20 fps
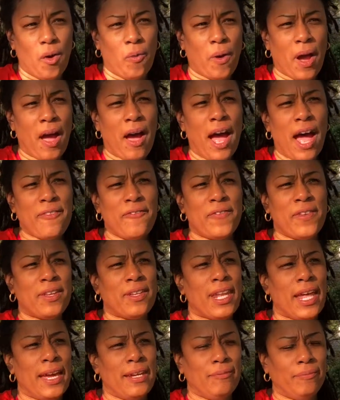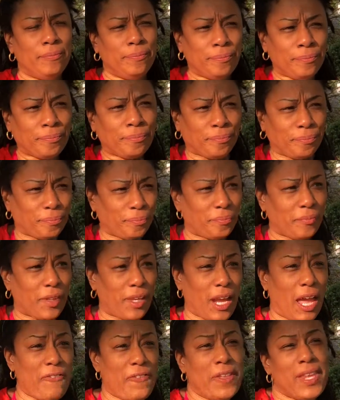Well, I feel like
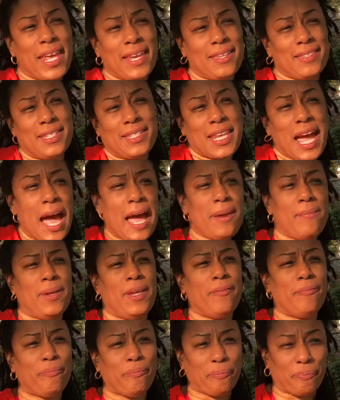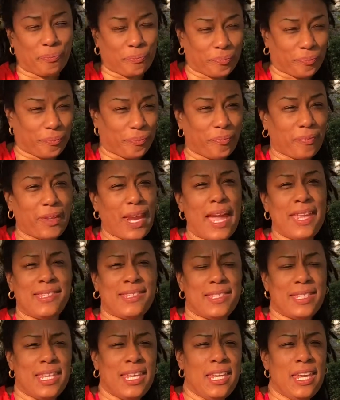it's the timing.
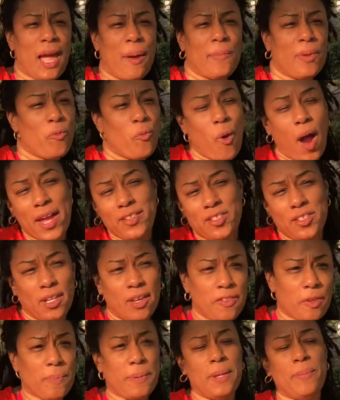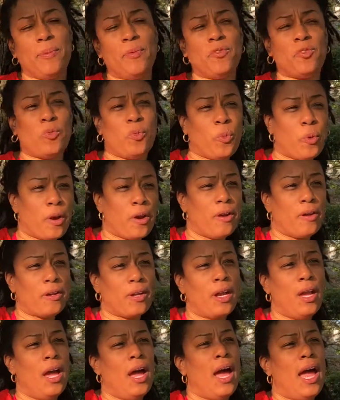I've been watching other people's work,
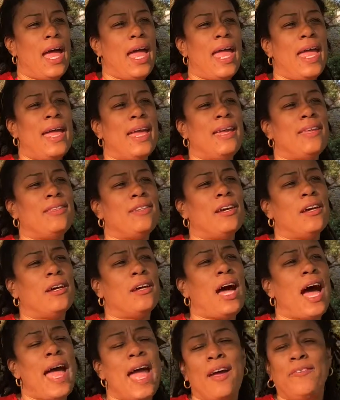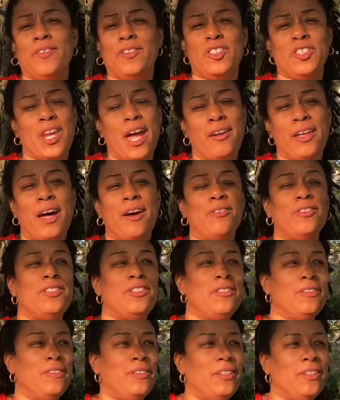and I have to shout out
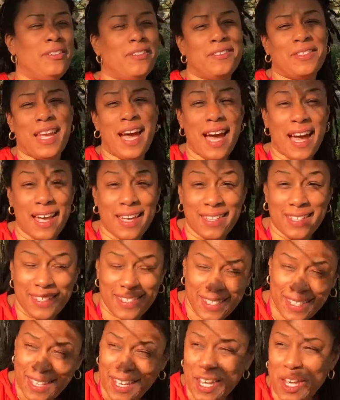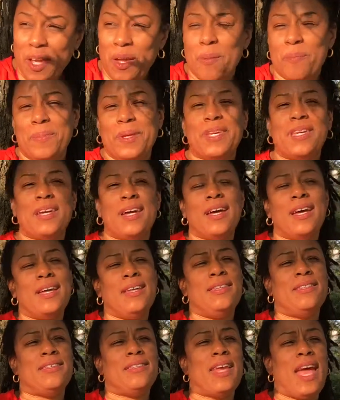to Lil Nas,
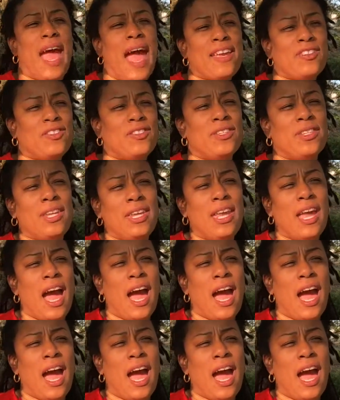because actually,